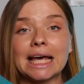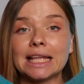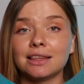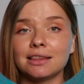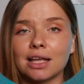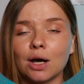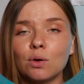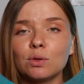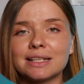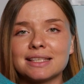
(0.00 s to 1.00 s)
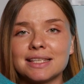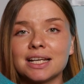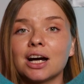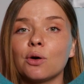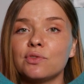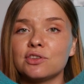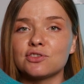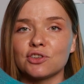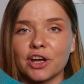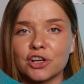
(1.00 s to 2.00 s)
And now let's see how
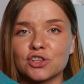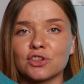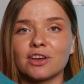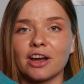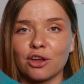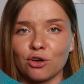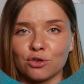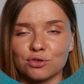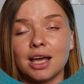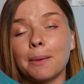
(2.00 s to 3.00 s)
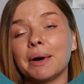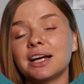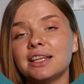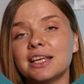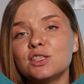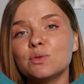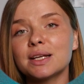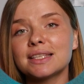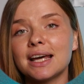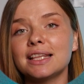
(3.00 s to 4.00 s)
this reaction occurs. Magnesium
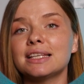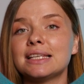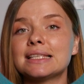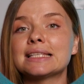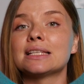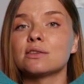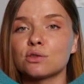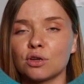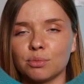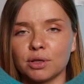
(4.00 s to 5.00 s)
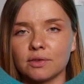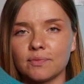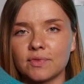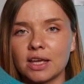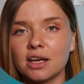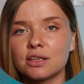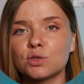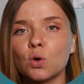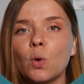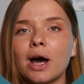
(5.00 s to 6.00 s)
oxide is insoluble,
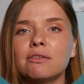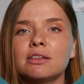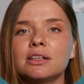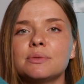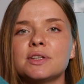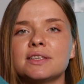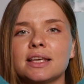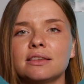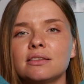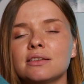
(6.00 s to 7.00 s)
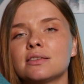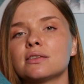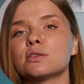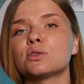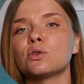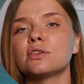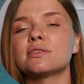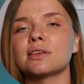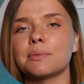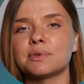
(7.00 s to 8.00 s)
so I will represent it as a solid
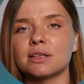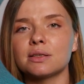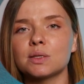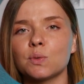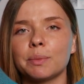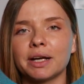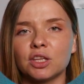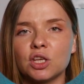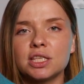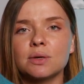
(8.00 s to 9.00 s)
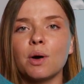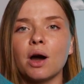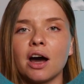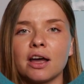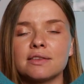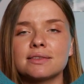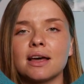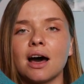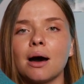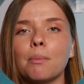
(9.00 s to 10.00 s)
substance where magnesium
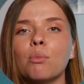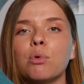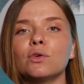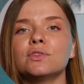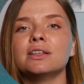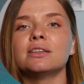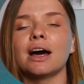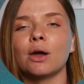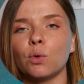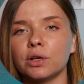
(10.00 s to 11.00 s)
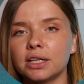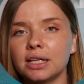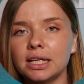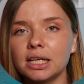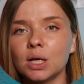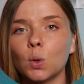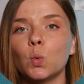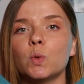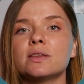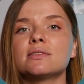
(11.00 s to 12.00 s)
ions are bonded ionically
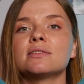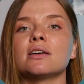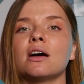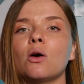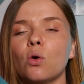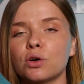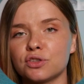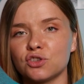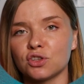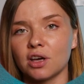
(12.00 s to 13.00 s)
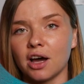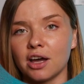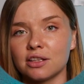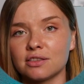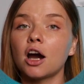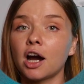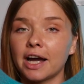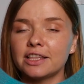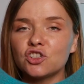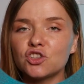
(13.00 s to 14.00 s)
with the oxygen ions.
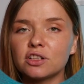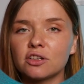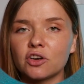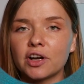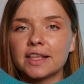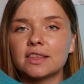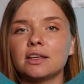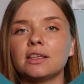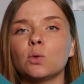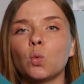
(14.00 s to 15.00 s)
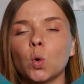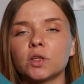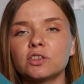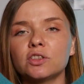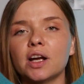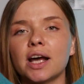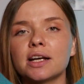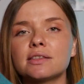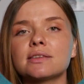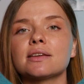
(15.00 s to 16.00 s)
Hydrogen chloride in the water
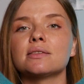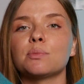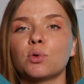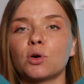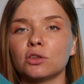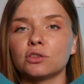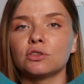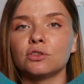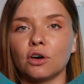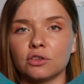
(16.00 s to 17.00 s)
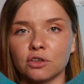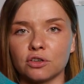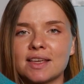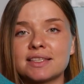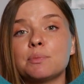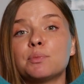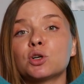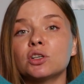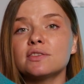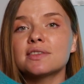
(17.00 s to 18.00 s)
acts as a proton donor. The
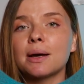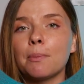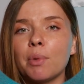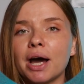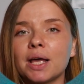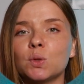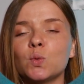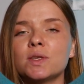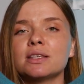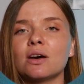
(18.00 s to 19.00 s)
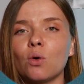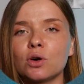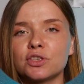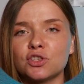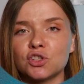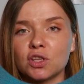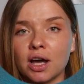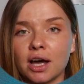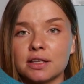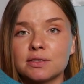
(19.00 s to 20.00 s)
protons combine with the oxygen
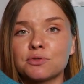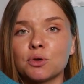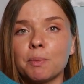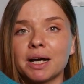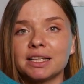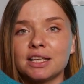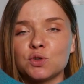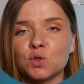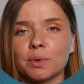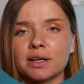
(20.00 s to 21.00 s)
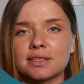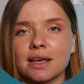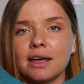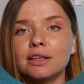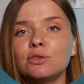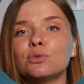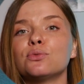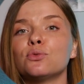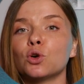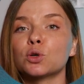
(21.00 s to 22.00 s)
ions from magnesium oxide to
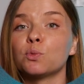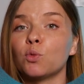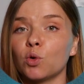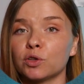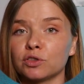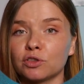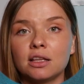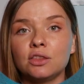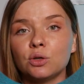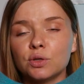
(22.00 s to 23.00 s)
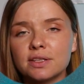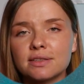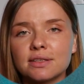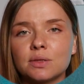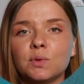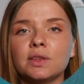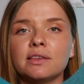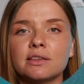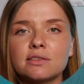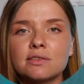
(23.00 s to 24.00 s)
form water. Notice that we
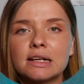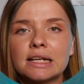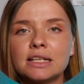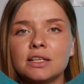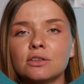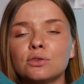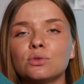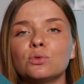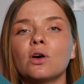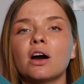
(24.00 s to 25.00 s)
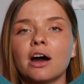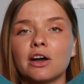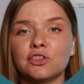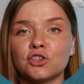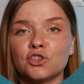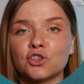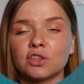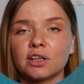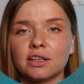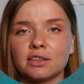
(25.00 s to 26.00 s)
necessarily need two
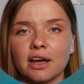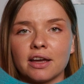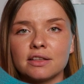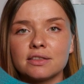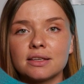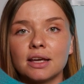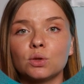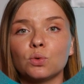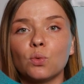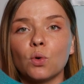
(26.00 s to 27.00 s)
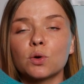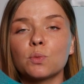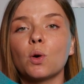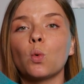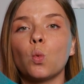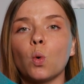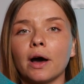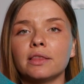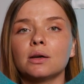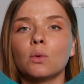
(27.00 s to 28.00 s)
hydrogen cations to form
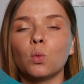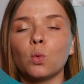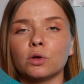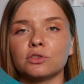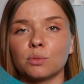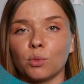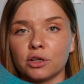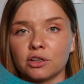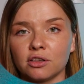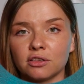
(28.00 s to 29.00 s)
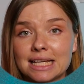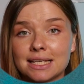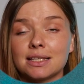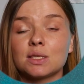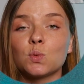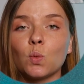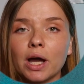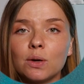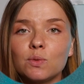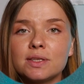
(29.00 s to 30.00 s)
one water molecule. That's
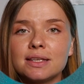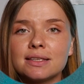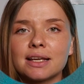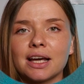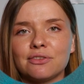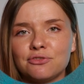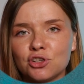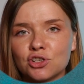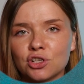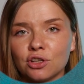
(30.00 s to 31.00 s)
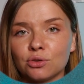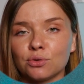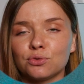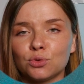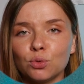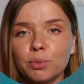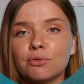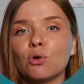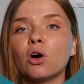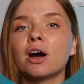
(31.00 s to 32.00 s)
why we see the coefficient of 2
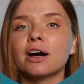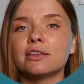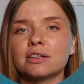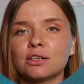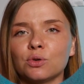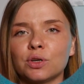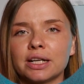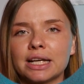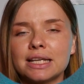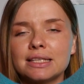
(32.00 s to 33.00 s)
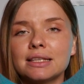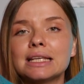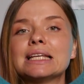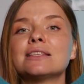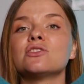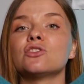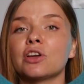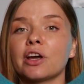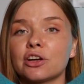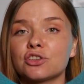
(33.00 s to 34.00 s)
before hydrochloric acid in the
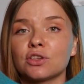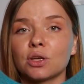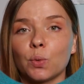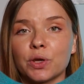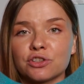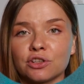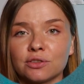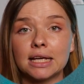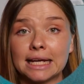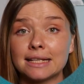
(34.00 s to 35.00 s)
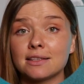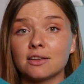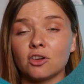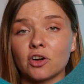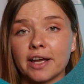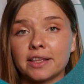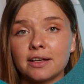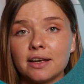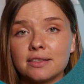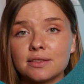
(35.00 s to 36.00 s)
reaction equation. And the chloride
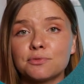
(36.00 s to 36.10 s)
ions